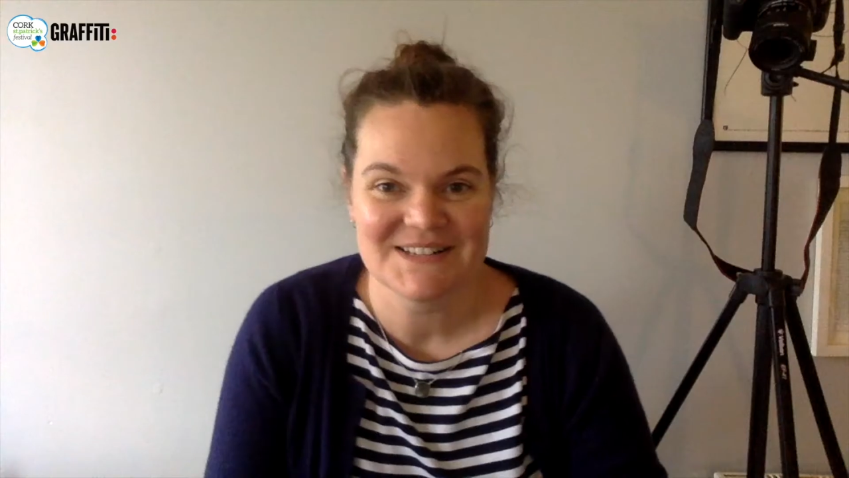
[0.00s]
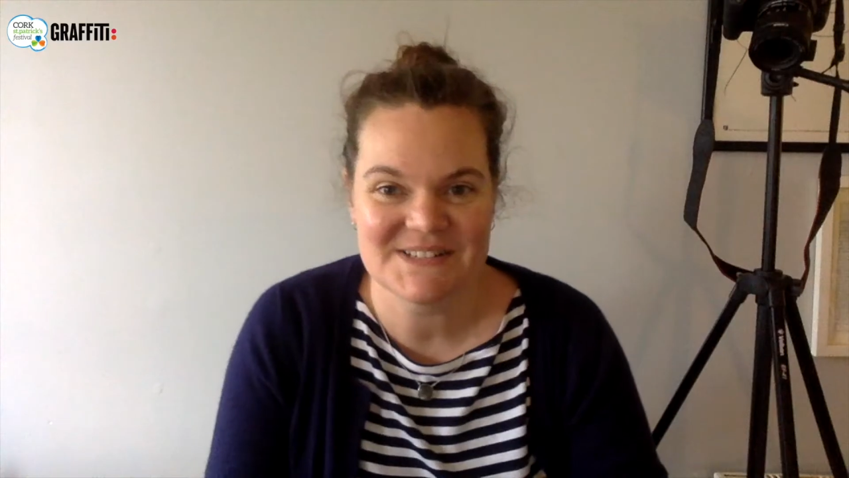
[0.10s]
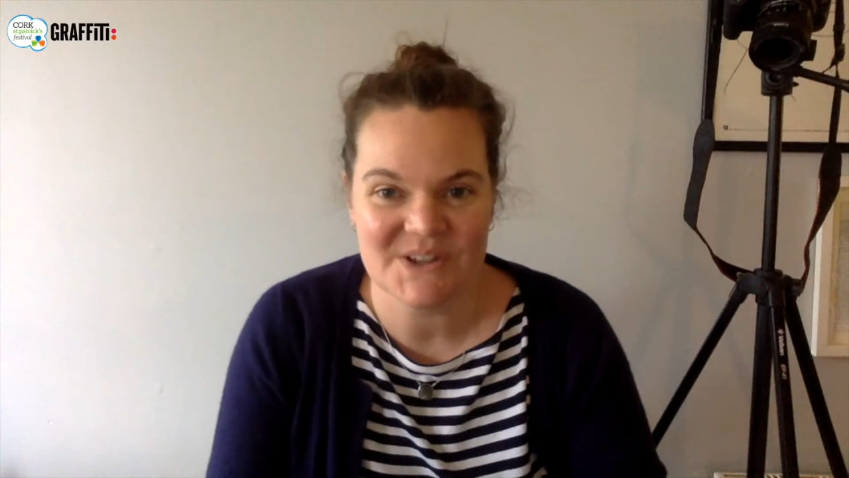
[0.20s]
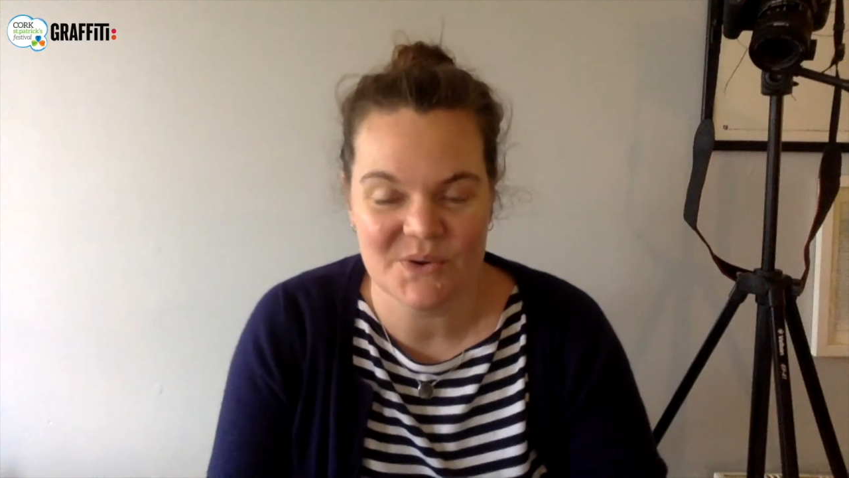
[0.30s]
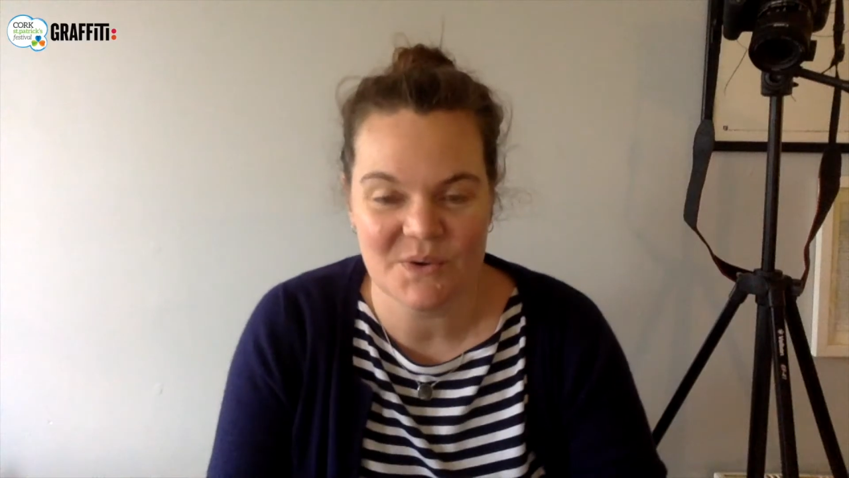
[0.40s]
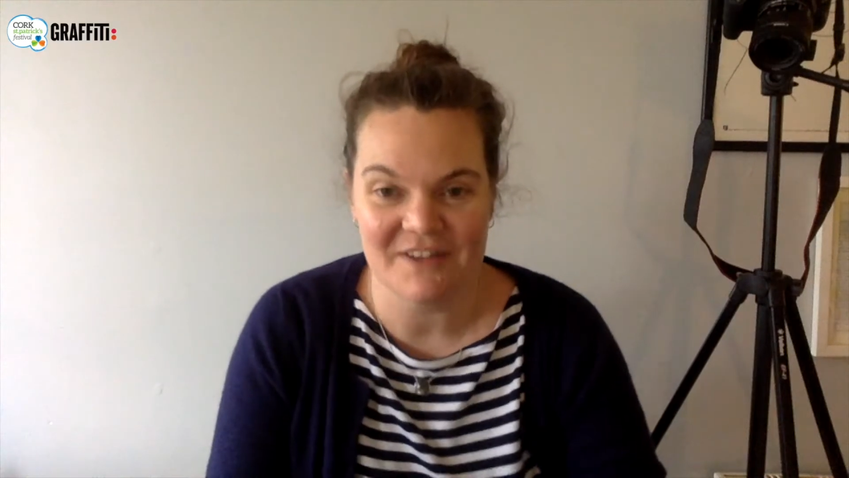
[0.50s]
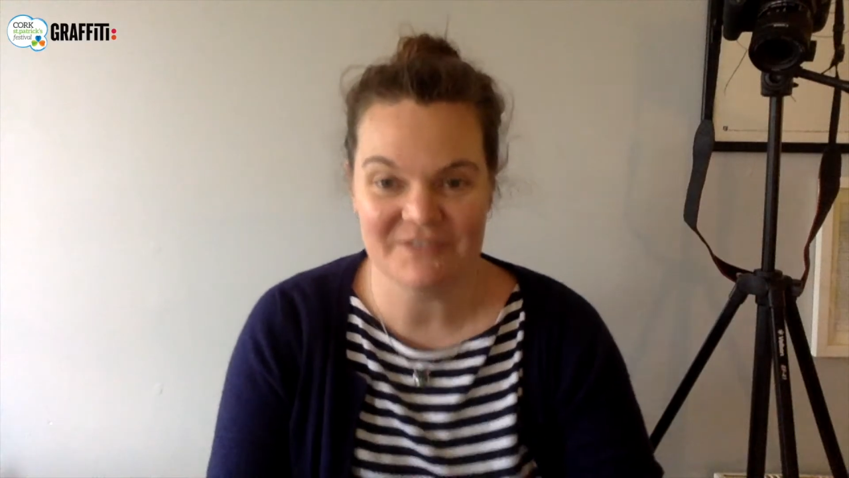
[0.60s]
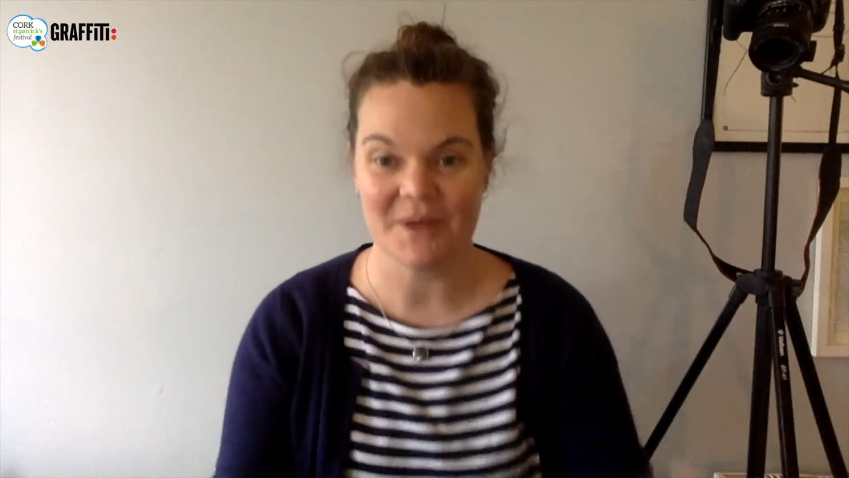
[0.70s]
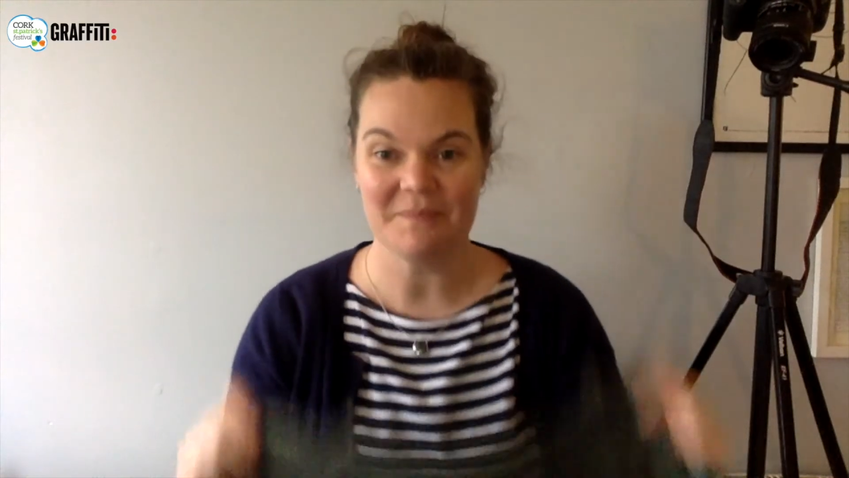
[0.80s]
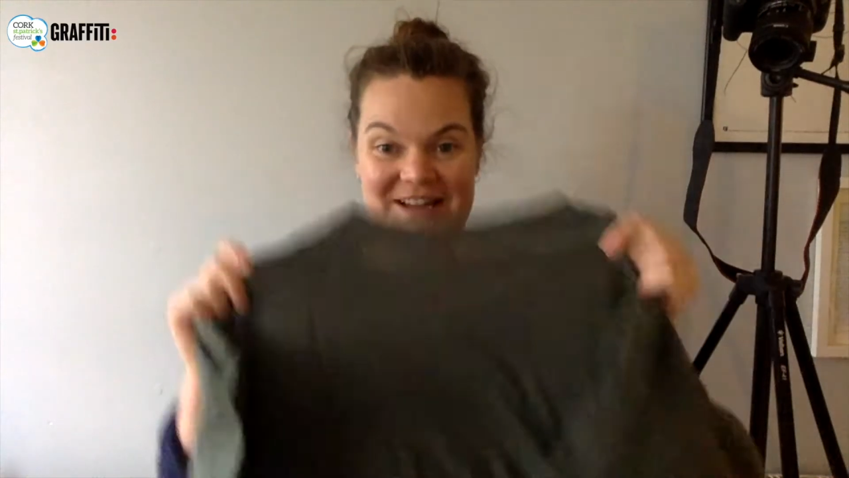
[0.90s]
So I've
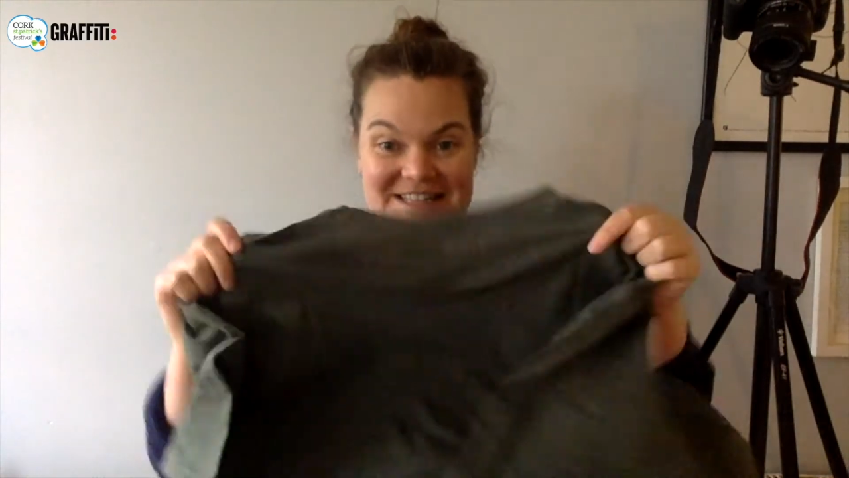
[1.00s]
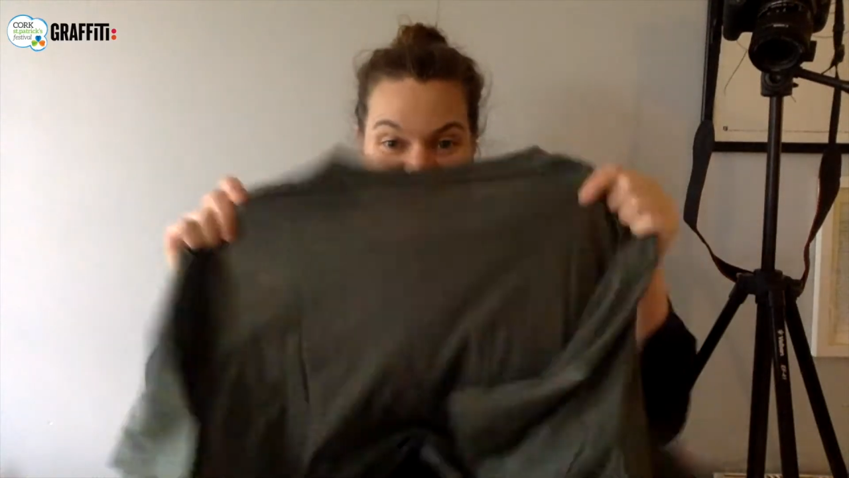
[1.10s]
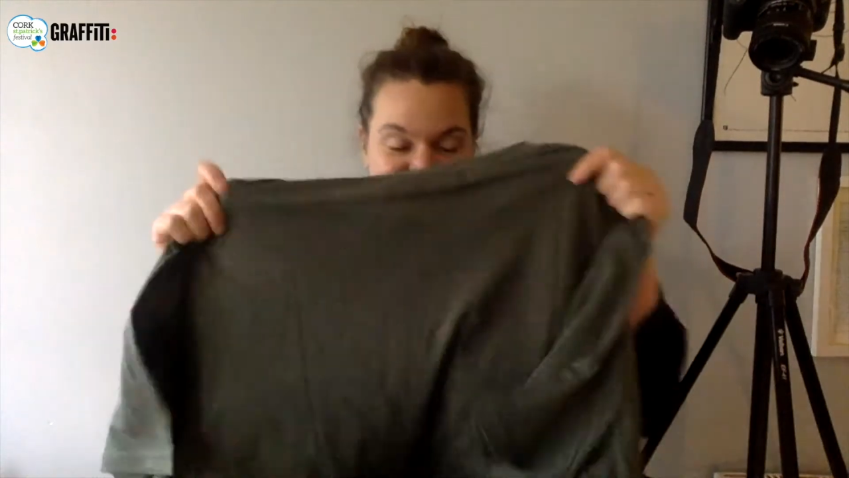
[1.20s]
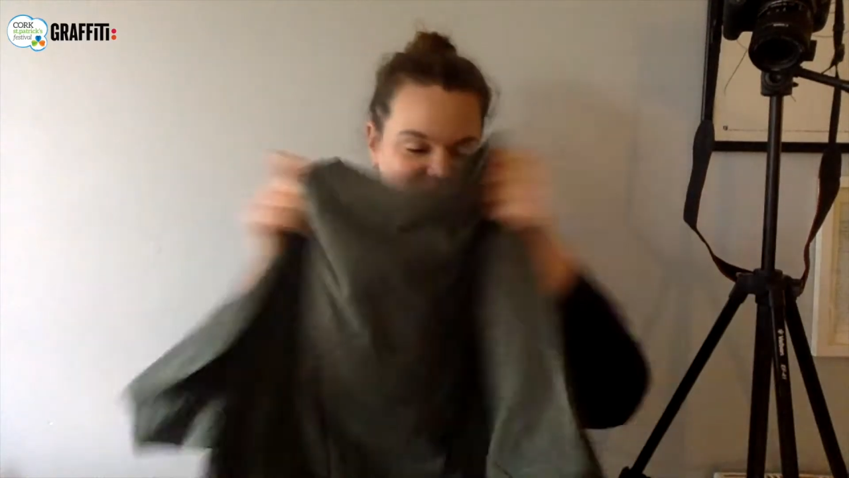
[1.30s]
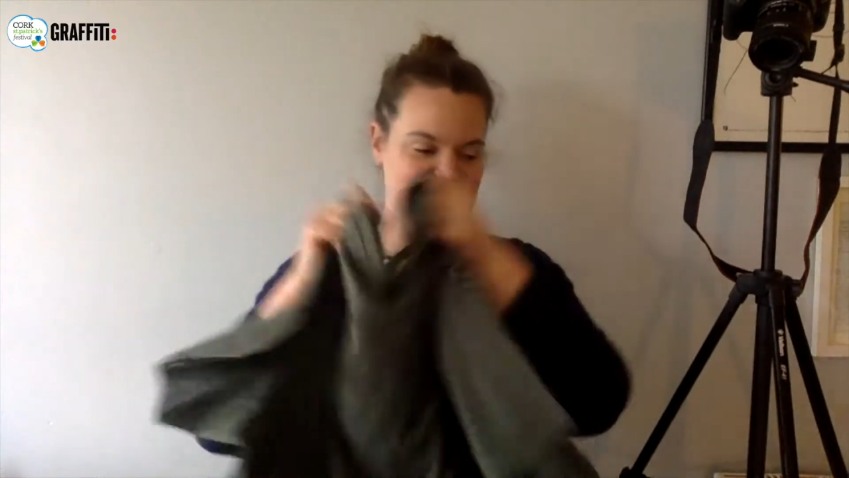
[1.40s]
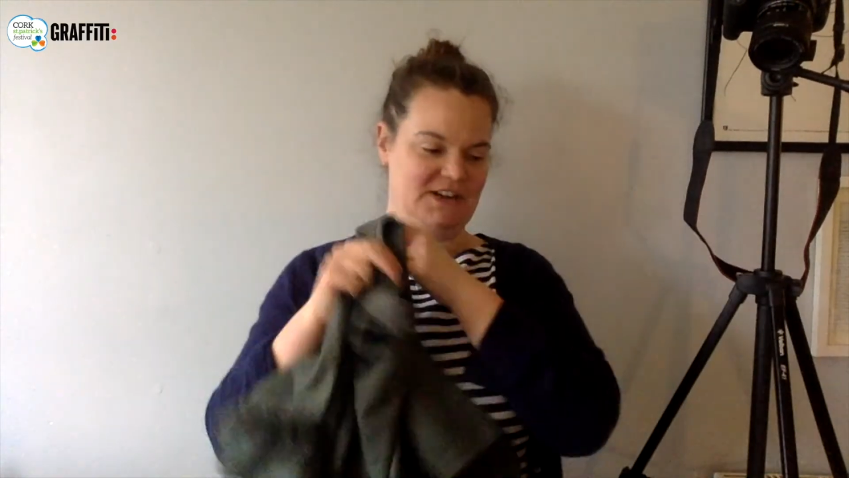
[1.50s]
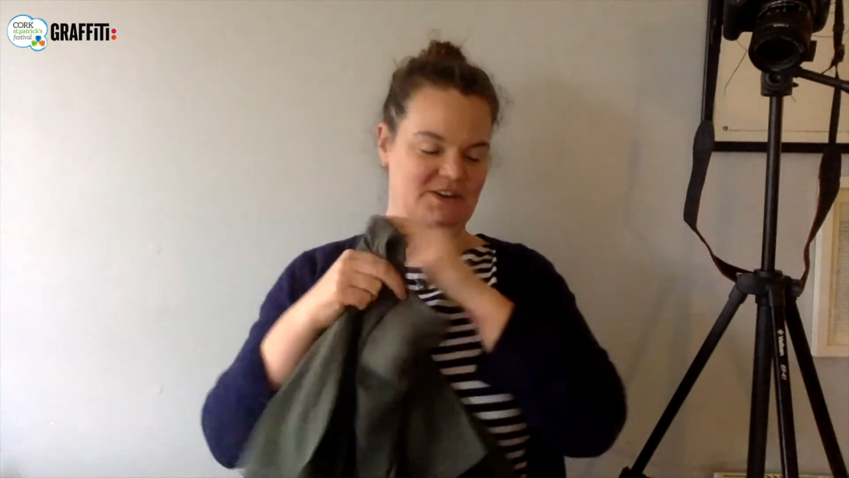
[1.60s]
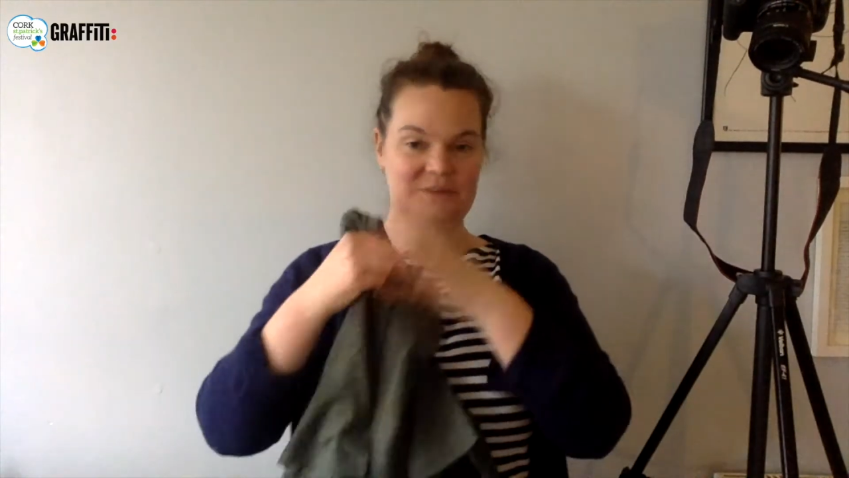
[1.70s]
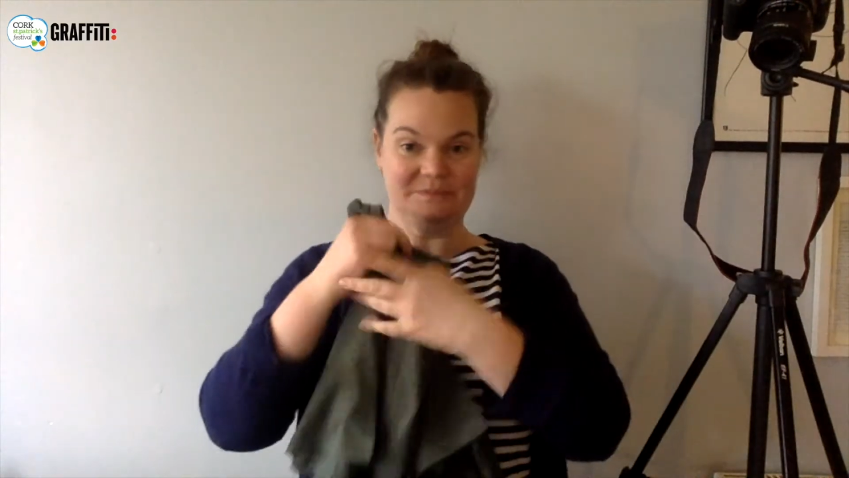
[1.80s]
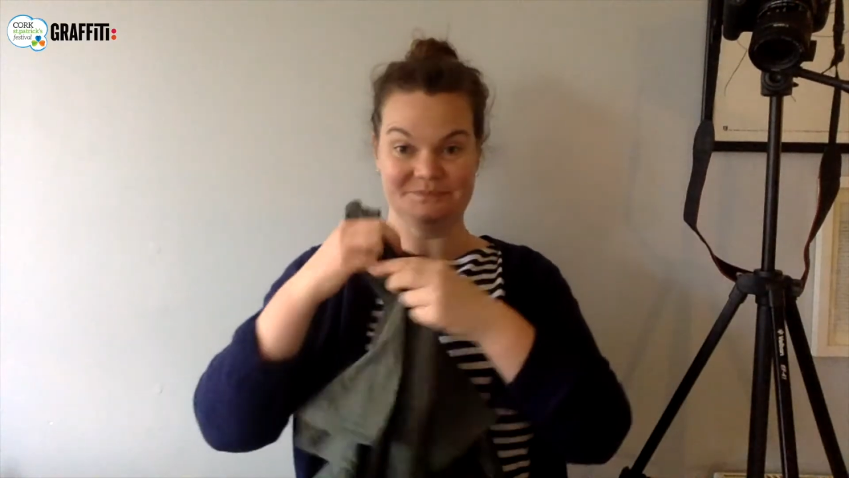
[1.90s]
got my t-shirt
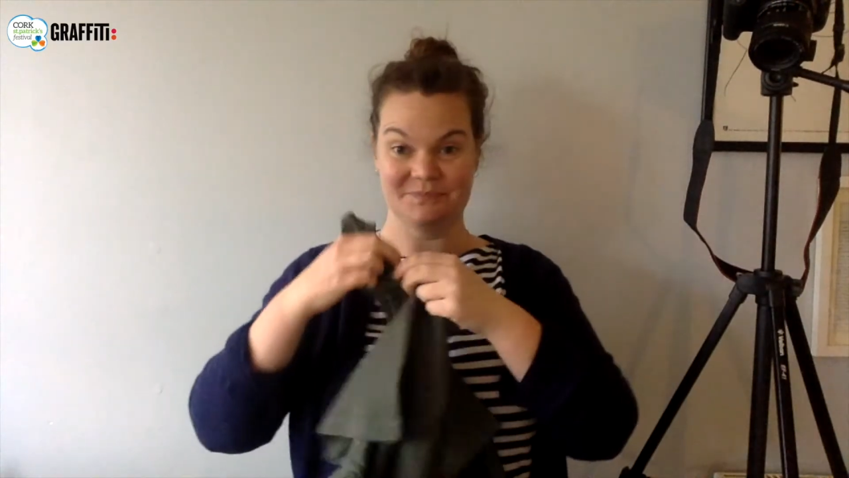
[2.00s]
here